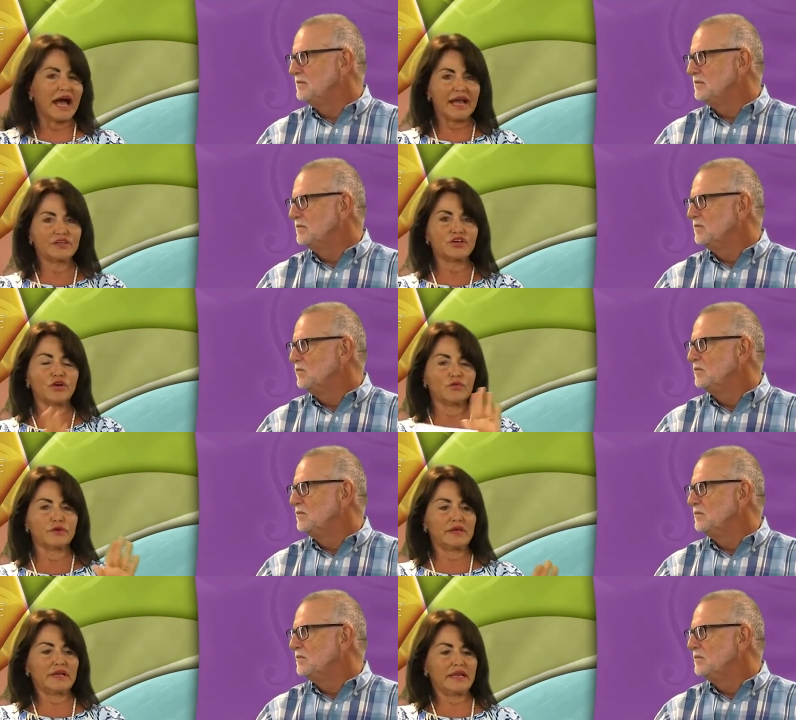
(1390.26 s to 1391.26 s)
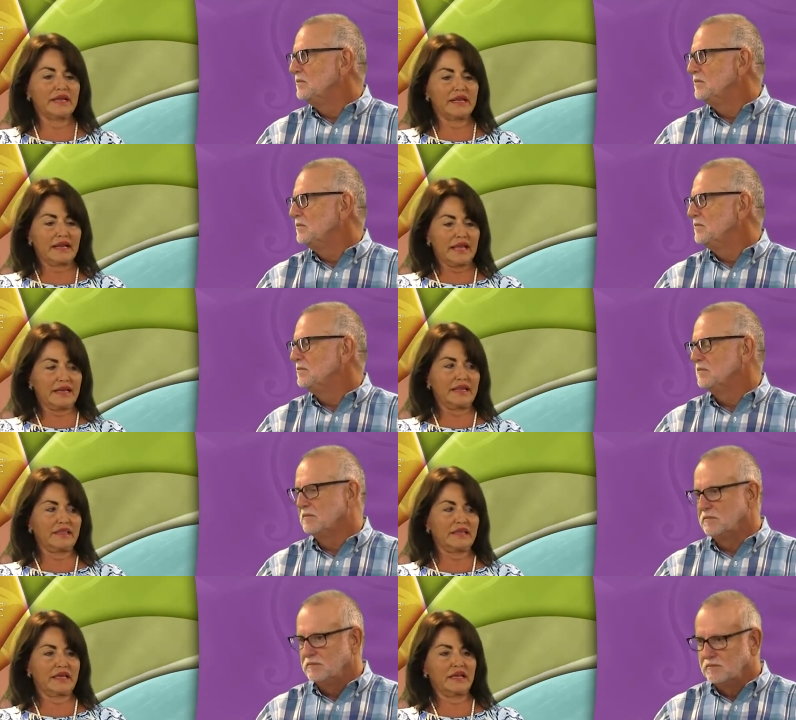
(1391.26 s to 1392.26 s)
Speaker 1: I don't eat
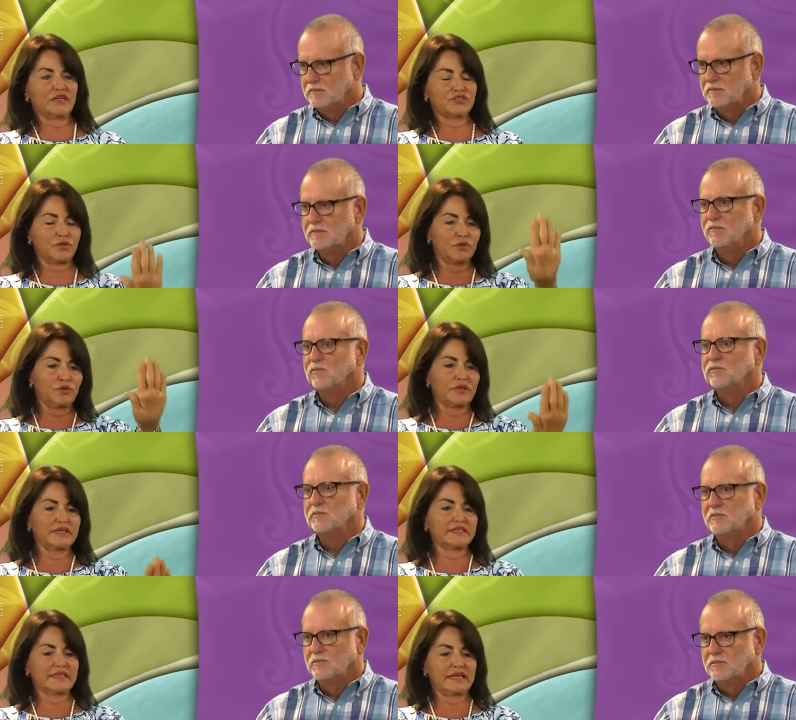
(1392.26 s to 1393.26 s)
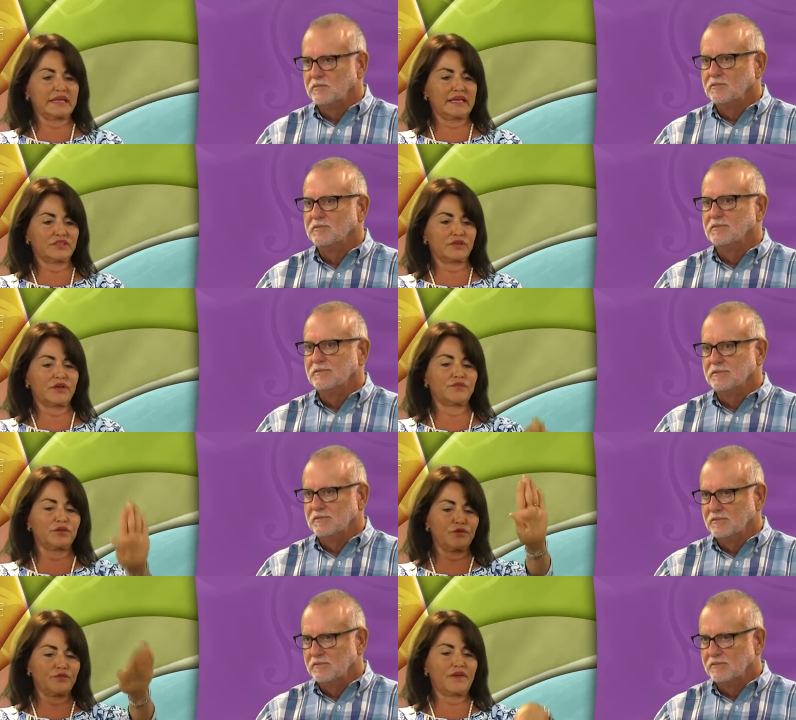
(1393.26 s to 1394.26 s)
anything, so I'm really skinny, so I have
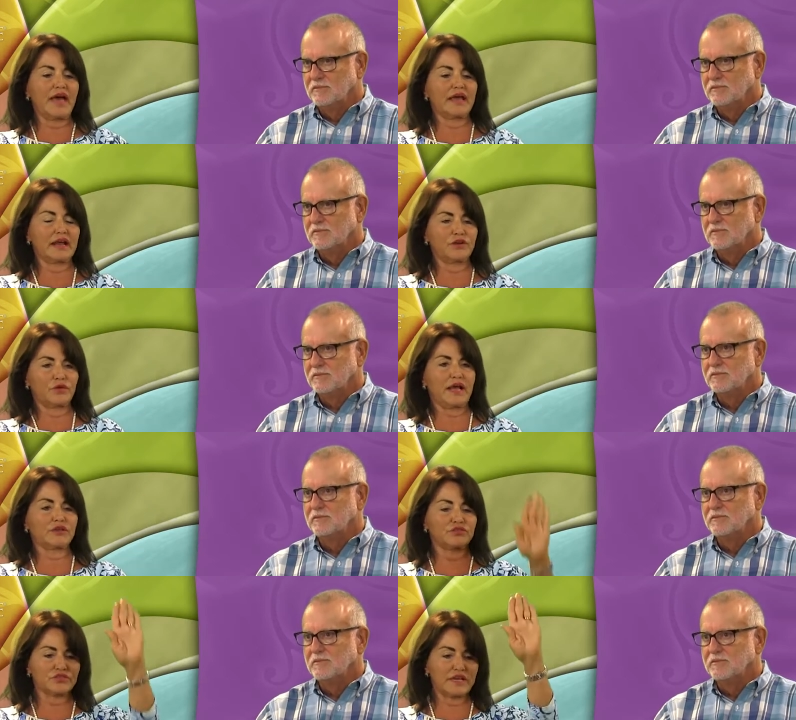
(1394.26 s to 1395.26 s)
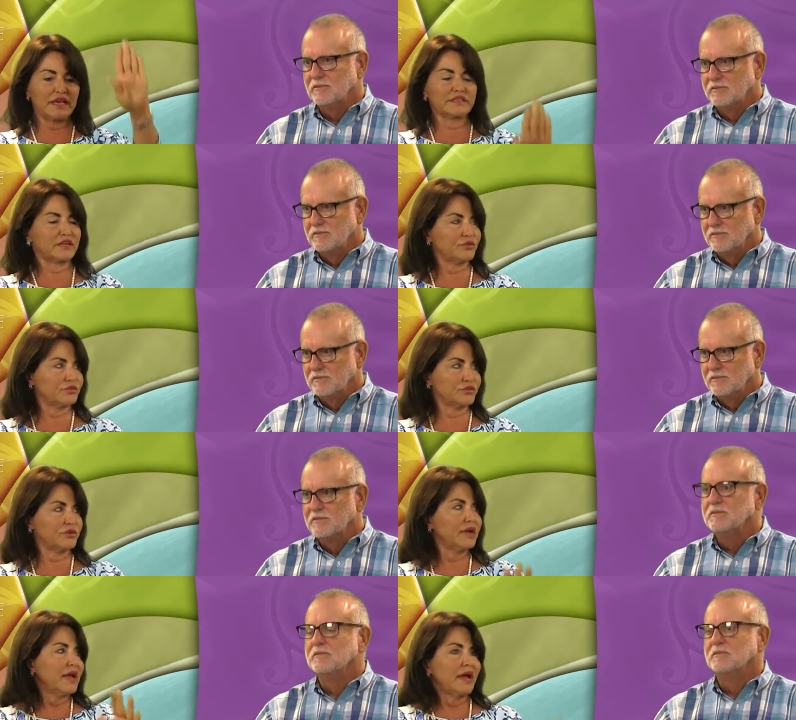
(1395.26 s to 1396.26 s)
no fat. I don't exercise. I don't
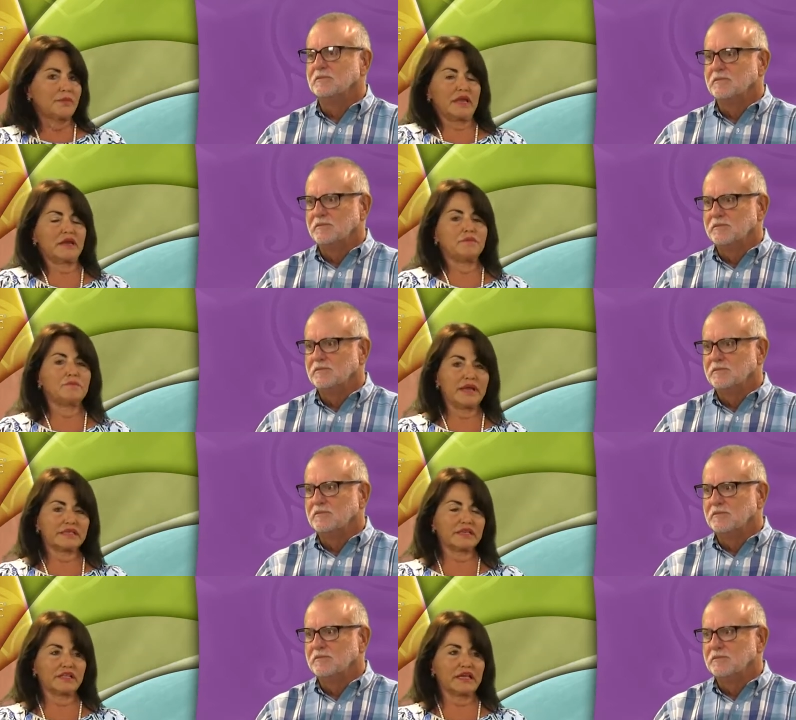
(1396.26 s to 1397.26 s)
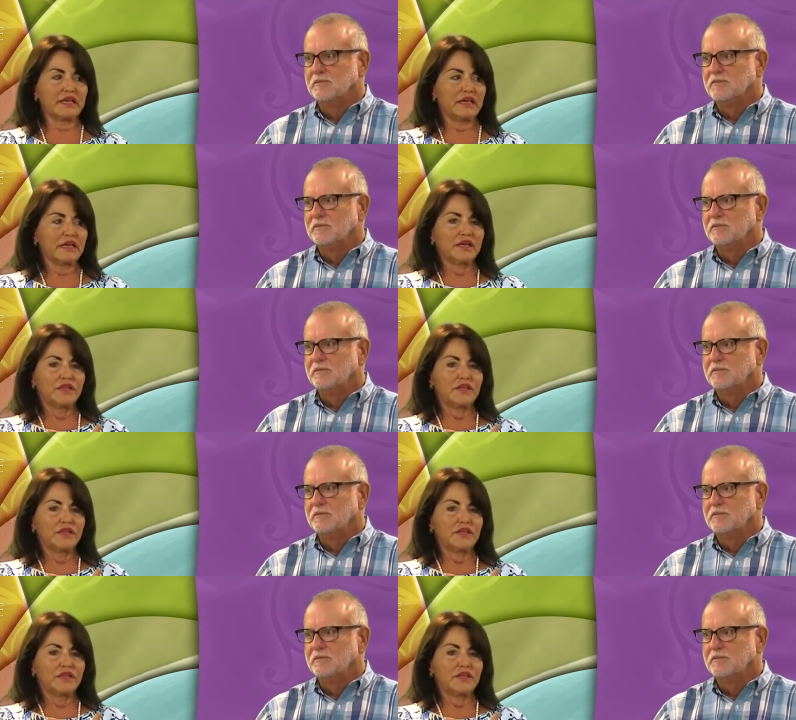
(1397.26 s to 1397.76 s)
do, I mean, basically,